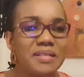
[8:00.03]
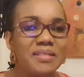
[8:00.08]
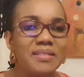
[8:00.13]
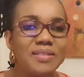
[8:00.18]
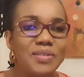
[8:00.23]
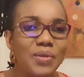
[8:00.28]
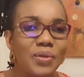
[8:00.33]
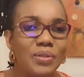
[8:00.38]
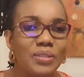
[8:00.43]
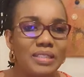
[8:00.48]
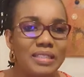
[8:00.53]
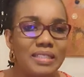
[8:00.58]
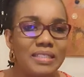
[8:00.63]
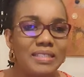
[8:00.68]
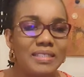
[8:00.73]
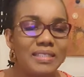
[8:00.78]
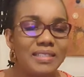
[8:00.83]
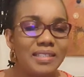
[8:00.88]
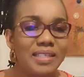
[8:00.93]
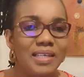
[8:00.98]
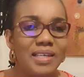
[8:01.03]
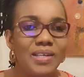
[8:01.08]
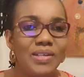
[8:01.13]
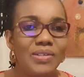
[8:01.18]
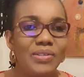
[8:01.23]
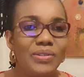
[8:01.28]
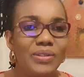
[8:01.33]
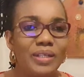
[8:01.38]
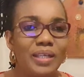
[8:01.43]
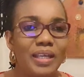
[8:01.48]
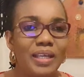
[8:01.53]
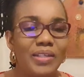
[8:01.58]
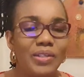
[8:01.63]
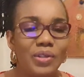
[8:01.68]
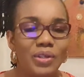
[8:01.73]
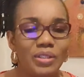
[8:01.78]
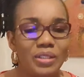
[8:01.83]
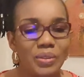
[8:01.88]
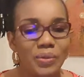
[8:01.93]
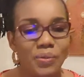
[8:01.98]
meets your needs, okay?
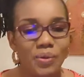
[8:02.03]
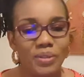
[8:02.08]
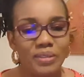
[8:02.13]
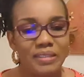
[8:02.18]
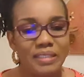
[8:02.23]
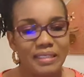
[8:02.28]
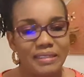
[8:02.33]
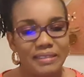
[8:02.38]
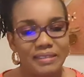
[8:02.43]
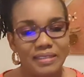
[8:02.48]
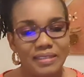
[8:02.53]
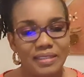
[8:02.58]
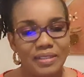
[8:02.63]
Not the one that,